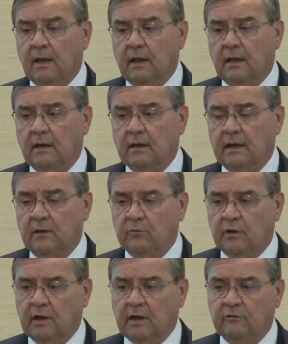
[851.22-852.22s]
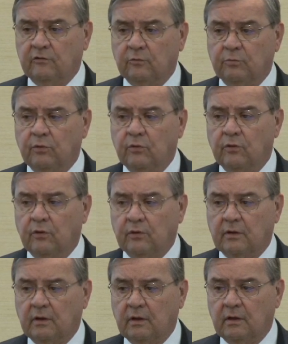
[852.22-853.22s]
uh, and we had
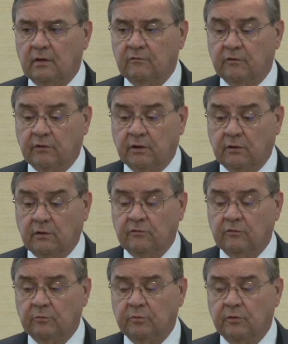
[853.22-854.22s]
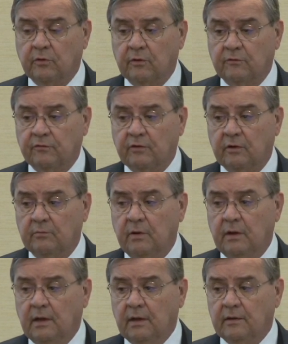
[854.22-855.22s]
support, very good support, from
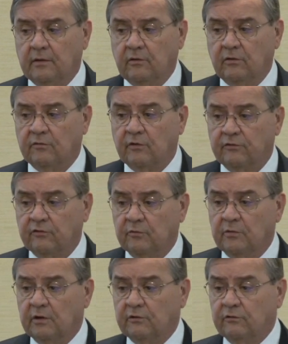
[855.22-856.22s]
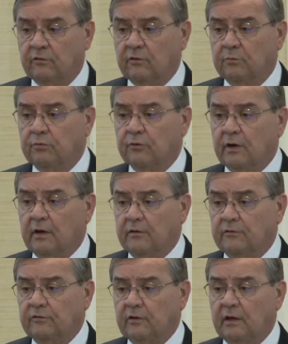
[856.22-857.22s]
the University of Minnesota
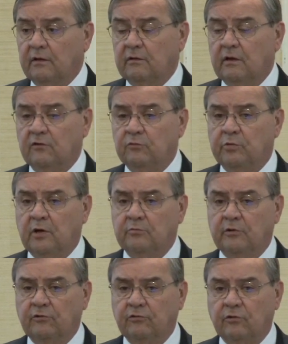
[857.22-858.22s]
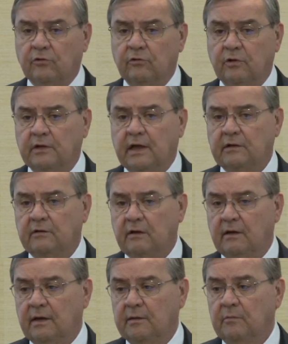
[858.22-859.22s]
Press and the test publisher, who at that
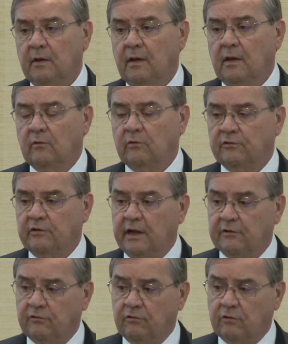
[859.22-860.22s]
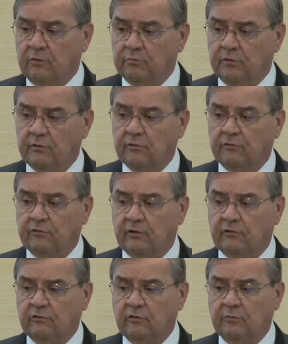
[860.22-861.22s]
time was National Computer
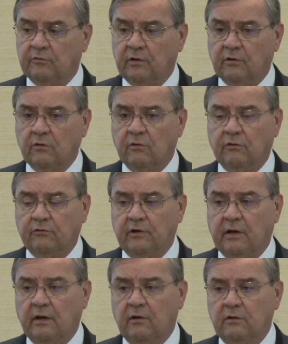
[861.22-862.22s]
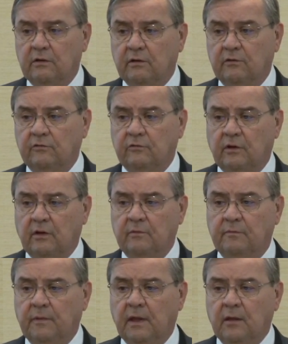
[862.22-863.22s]
Systems, and of course now is uh,
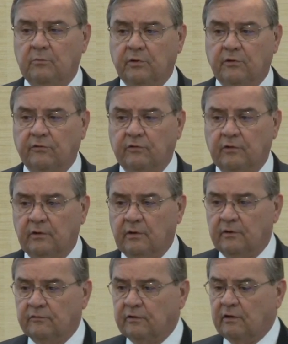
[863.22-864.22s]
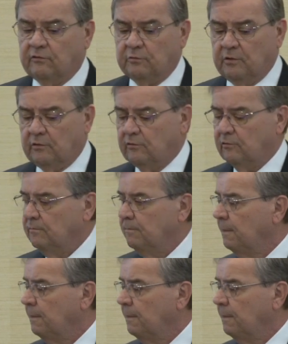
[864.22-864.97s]
Pearson Assessments.